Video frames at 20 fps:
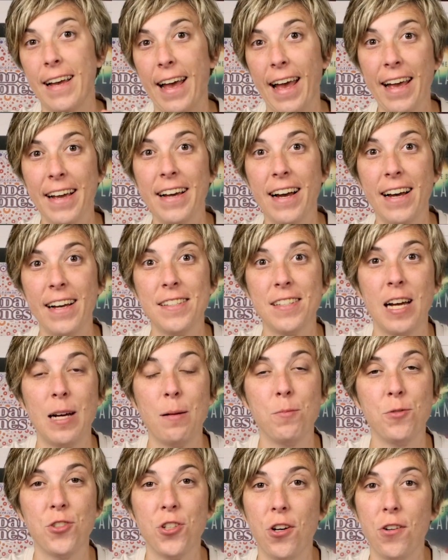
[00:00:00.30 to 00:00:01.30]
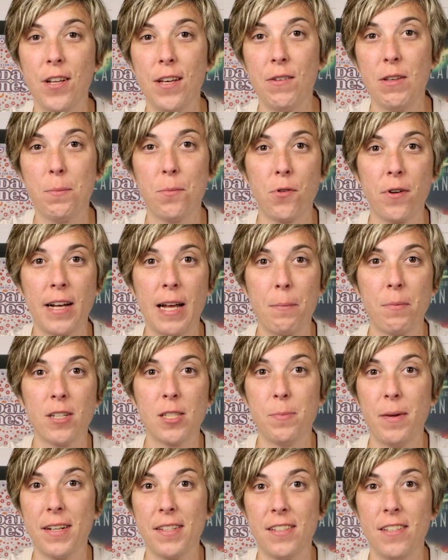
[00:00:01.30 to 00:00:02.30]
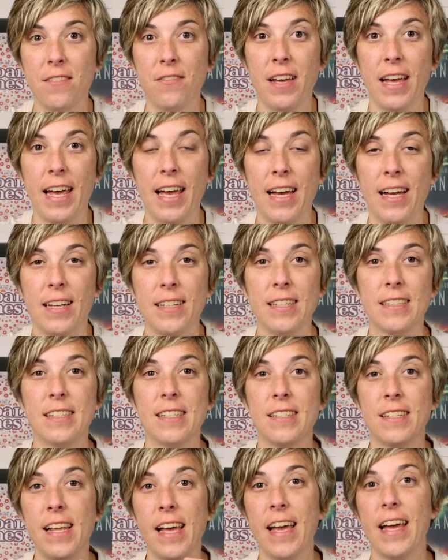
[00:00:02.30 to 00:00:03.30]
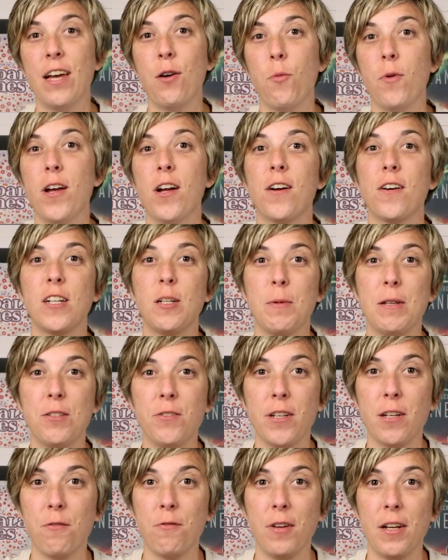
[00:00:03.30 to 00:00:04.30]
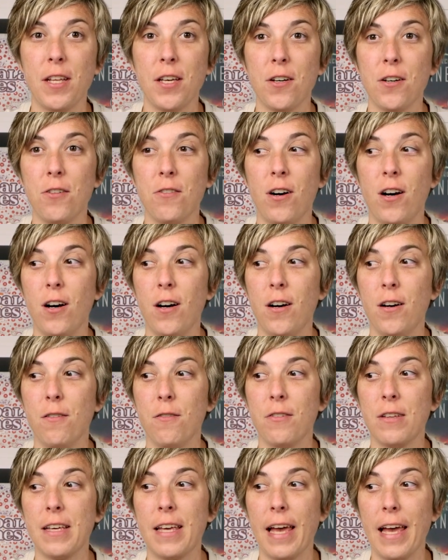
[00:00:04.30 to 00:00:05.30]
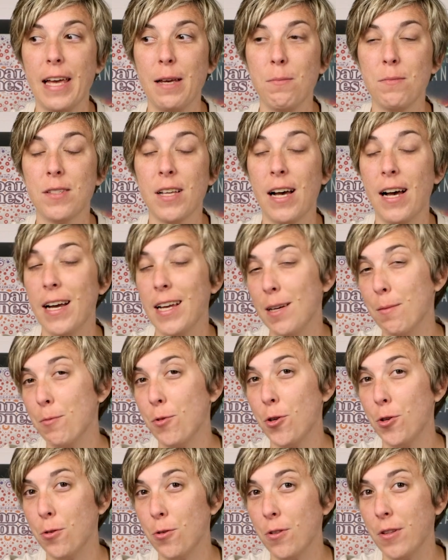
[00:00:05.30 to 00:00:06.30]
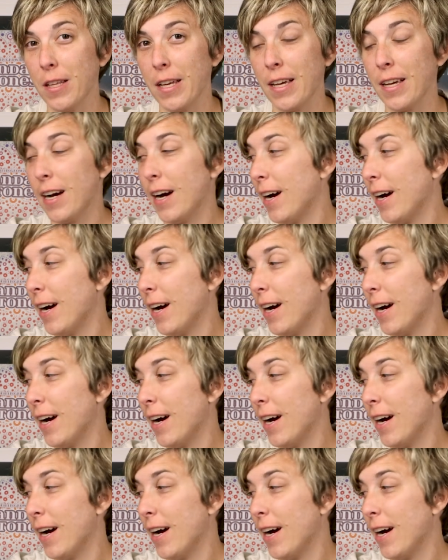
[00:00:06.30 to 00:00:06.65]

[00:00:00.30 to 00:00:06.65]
Hey guys, I'm Jody with Board Game Perspective, and today we are going to be doing a video of games I am culling.